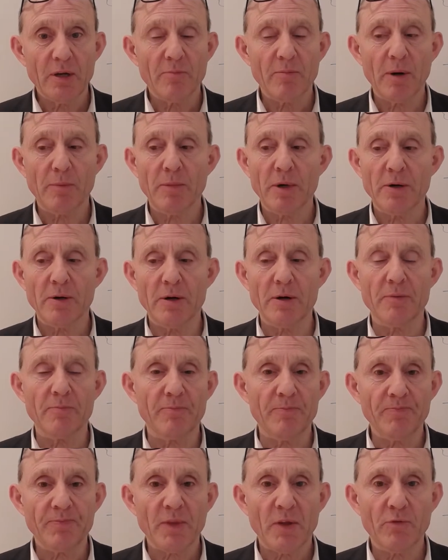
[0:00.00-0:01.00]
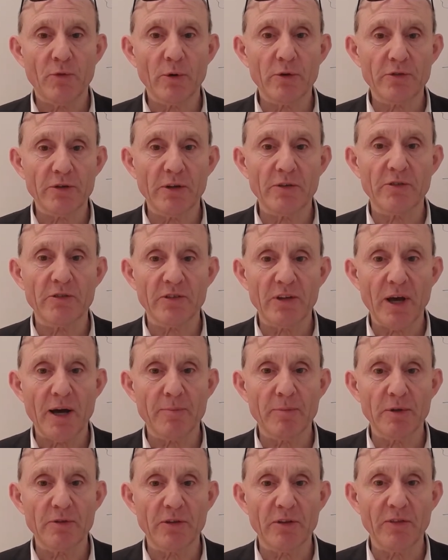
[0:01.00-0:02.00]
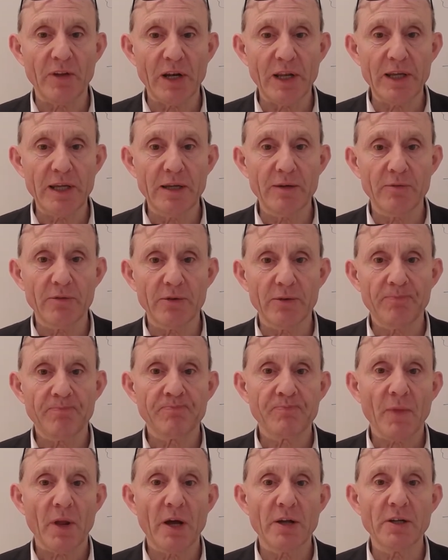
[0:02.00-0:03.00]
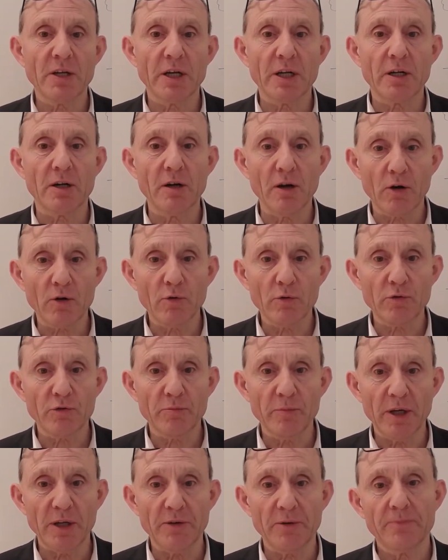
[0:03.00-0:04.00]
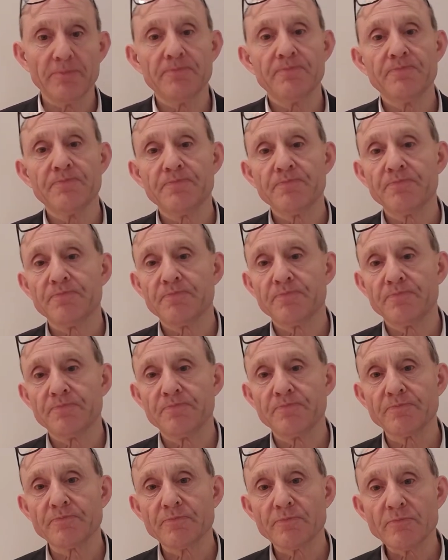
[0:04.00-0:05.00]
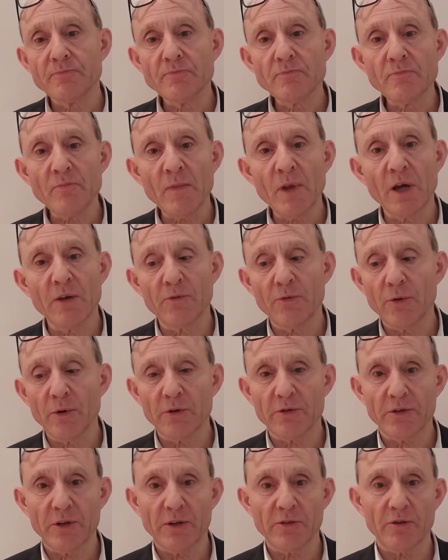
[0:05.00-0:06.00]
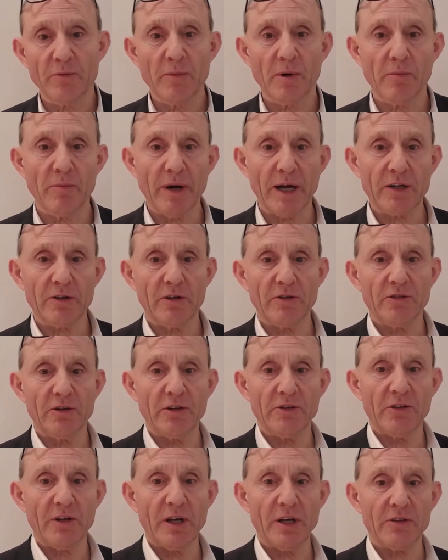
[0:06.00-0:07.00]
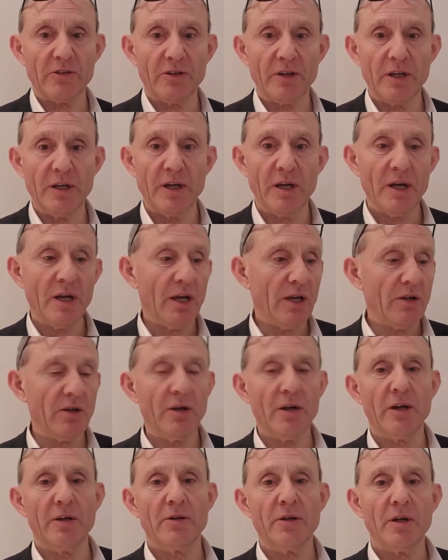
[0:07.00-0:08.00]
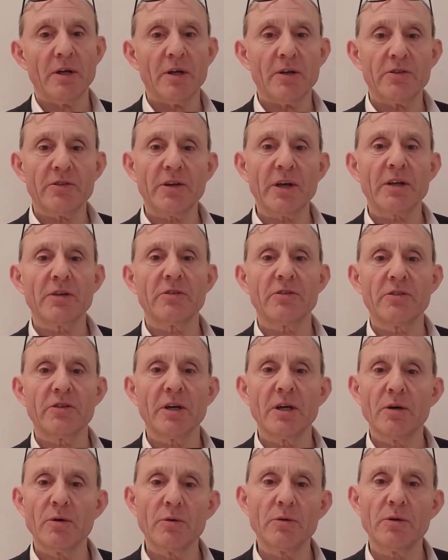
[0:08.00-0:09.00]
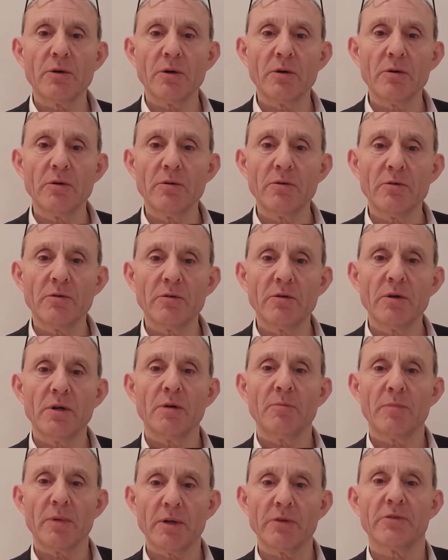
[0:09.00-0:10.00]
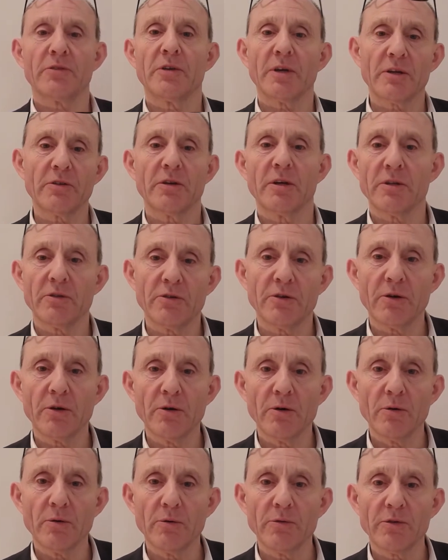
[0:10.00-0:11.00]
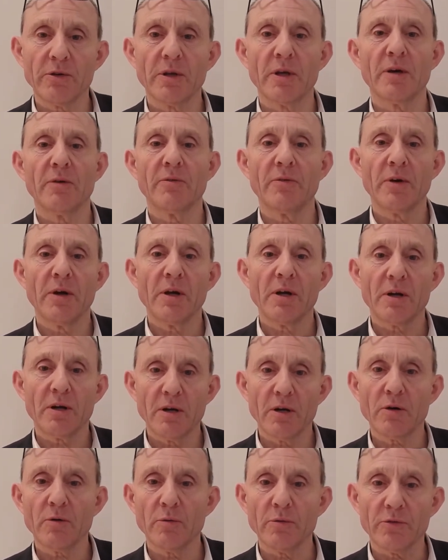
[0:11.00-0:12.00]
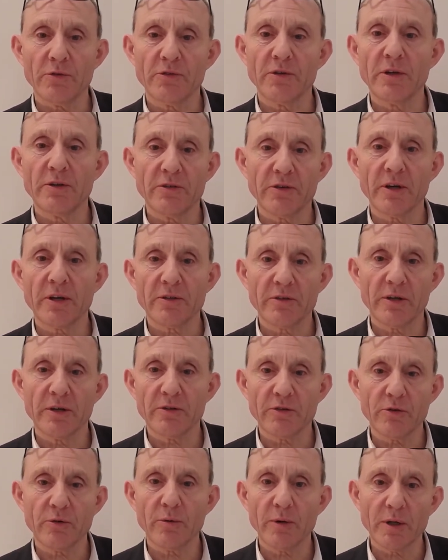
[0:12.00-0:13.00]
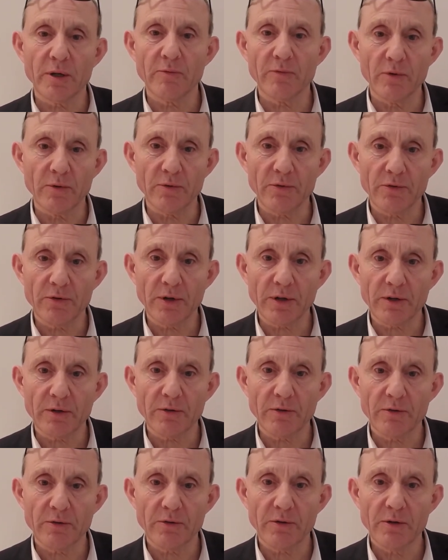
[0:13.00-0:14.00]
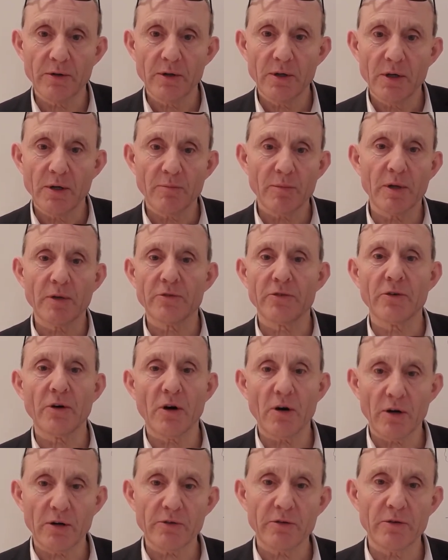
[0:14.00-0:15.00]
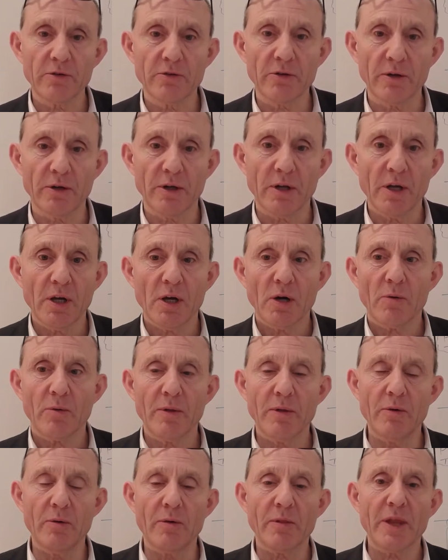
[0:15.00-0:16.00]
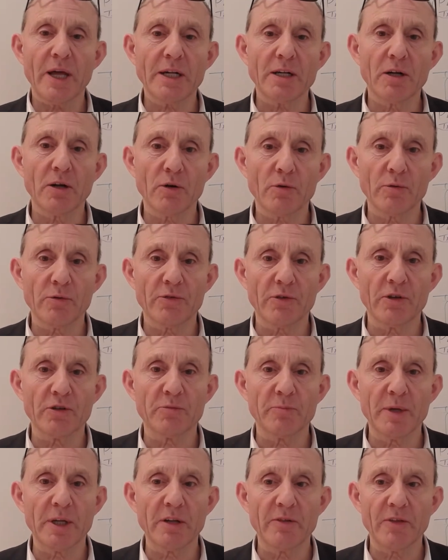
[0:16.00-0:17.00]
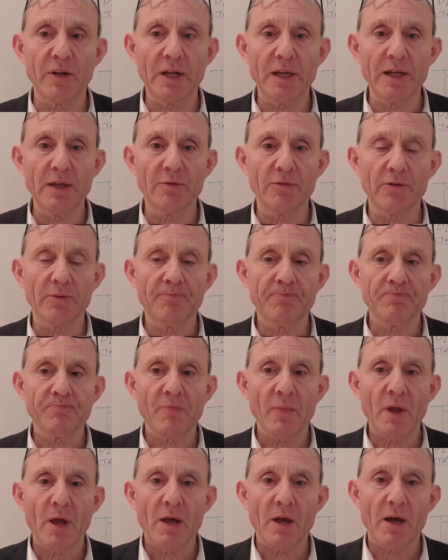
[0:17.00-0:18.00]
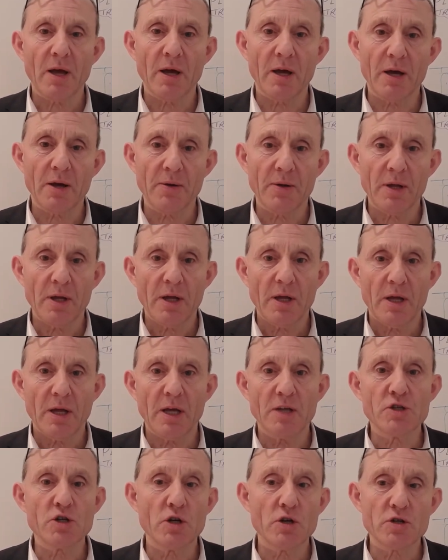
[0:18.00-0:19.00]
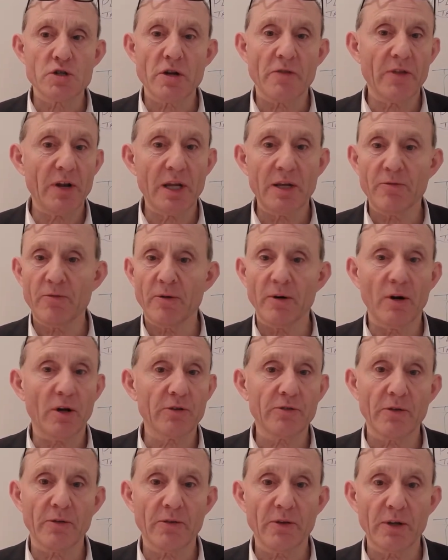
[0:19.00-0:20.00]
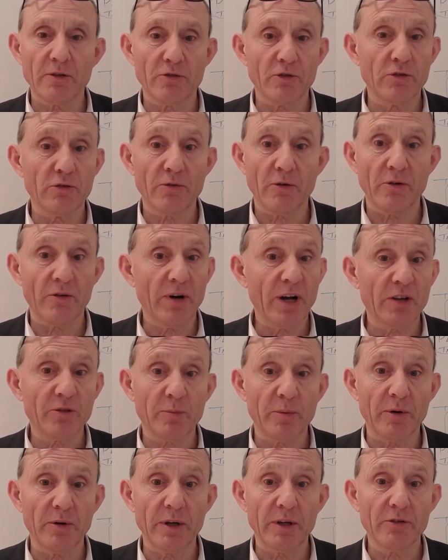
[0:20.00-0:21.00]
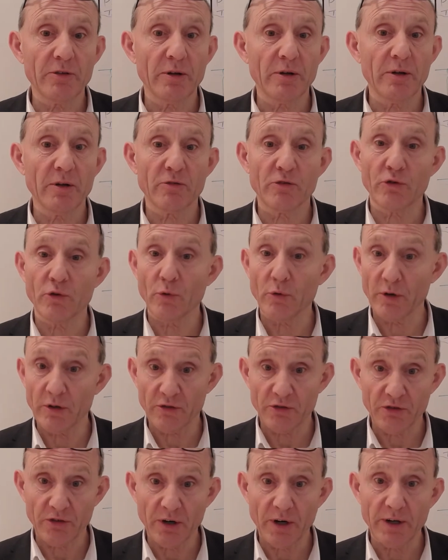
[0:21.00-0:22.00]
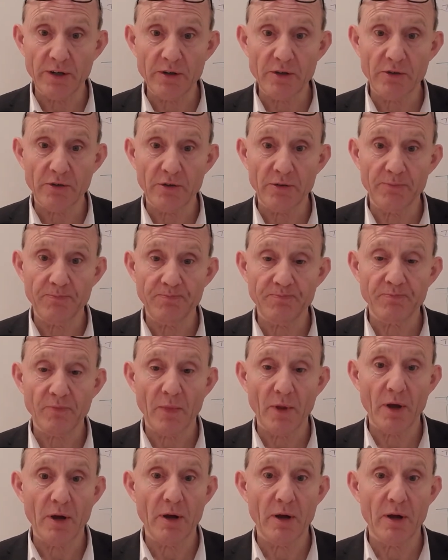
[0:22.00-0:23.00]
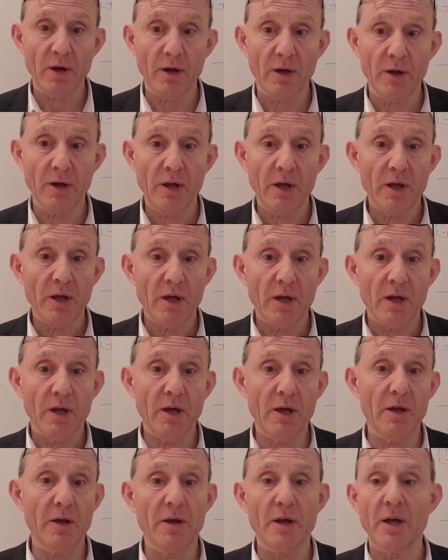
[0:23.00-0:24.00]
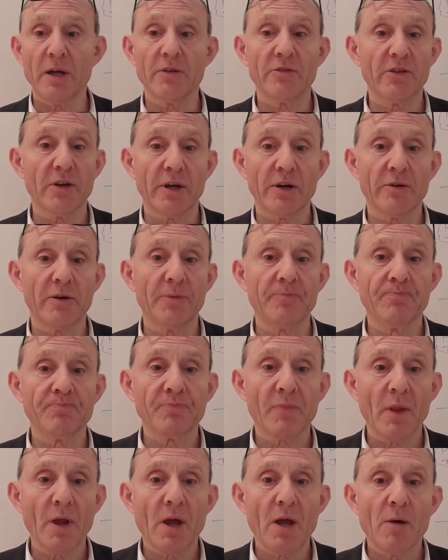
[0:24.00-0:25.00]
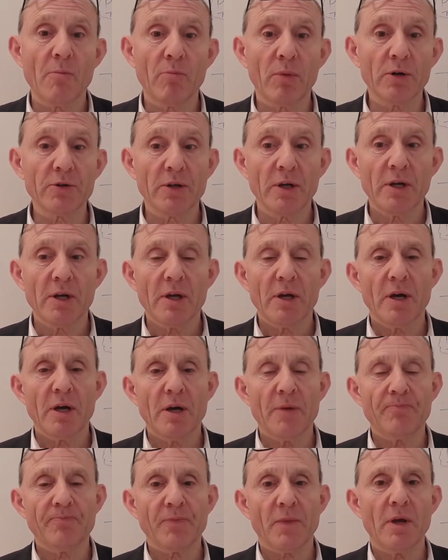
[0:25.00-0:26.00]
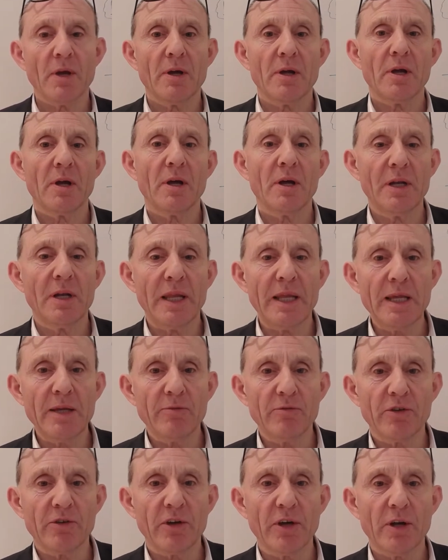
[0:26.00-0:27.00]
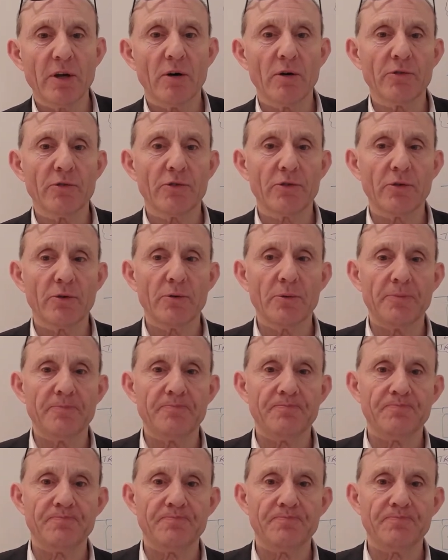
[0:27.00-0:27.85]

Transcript: Remember, photosynthesis happens in the leaves and you get glucose made. In photosynthesis, you move back to GCSE, you had 6 CO2s plus 6 H2Os give glucose, C6H12O6 plus oxygen. Well, that glucose that's made in the leaves is used in the leaf for lots of things, used for respiration, stored as starch, etc. But leaves can also